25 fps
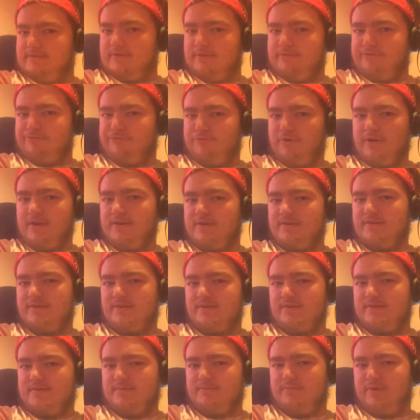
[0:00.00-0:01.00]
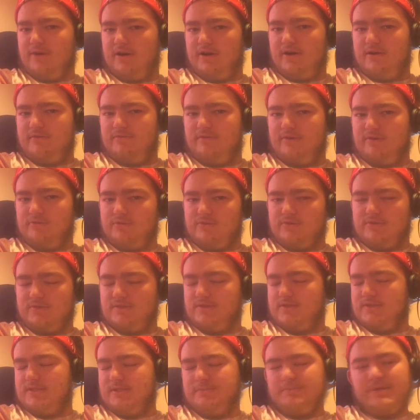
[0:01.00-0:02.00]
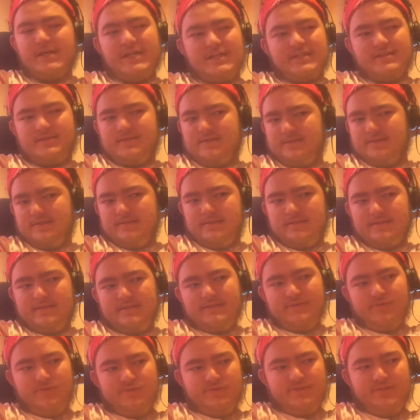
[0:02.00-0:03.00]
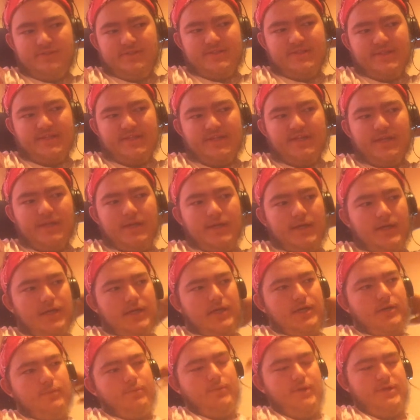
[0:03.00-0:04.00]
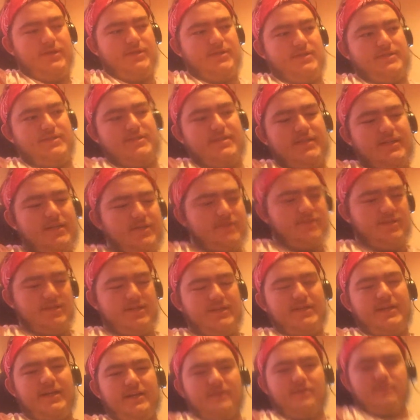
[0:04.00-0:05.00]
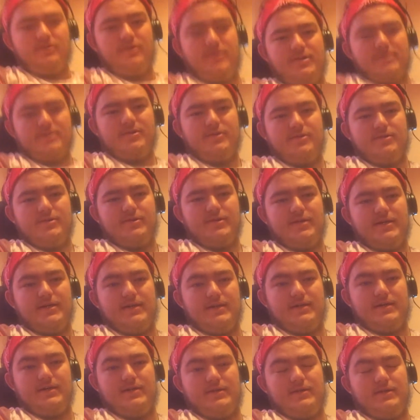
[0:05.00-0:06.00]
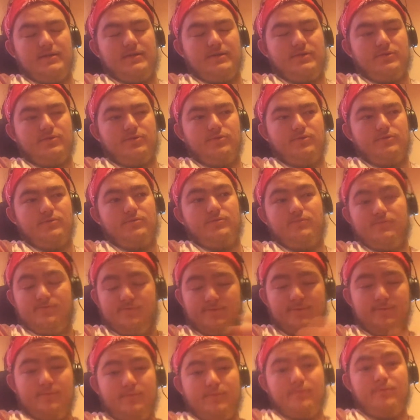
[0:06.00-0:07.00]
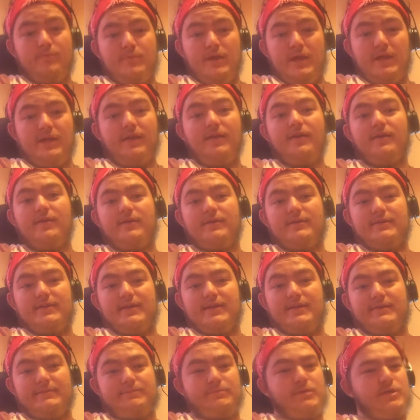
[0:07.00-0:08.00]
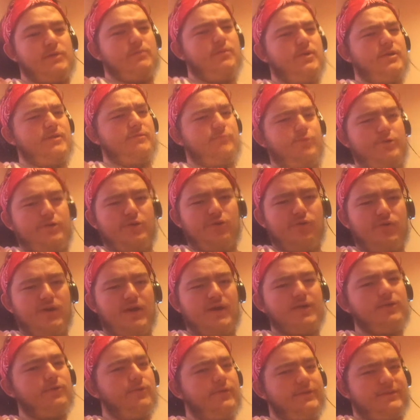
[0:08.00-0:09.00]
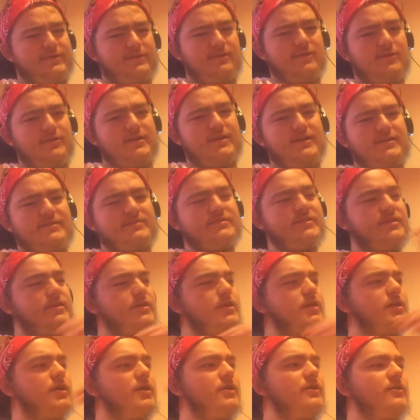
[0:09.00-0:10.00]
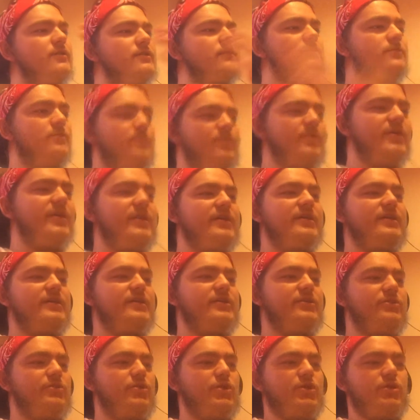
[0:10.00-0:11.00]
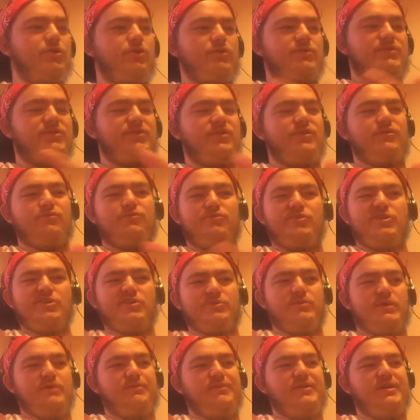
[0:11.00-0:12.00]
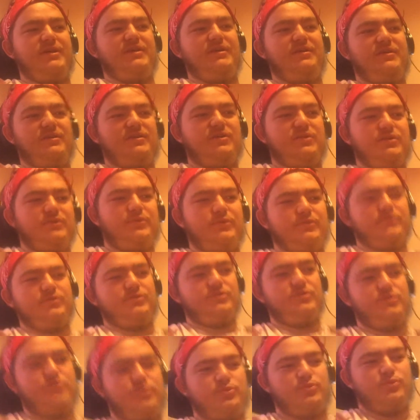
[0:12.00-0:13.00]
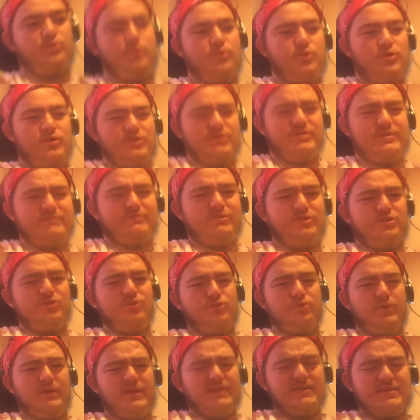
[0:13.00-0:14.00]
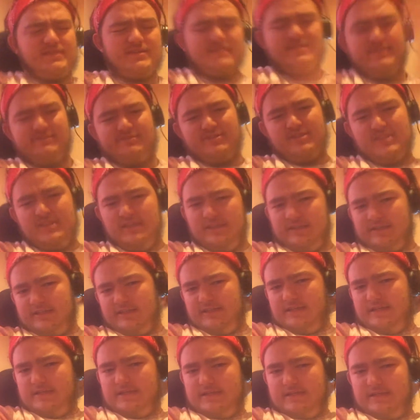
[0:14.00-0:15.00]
the friends part of it was the best. It was insane. Because, you know, in England, for me, and bear in mind when you're an adult, it's a lot less. For me, you know, you see your friends maybe once every 2 weeks, if you're lucky.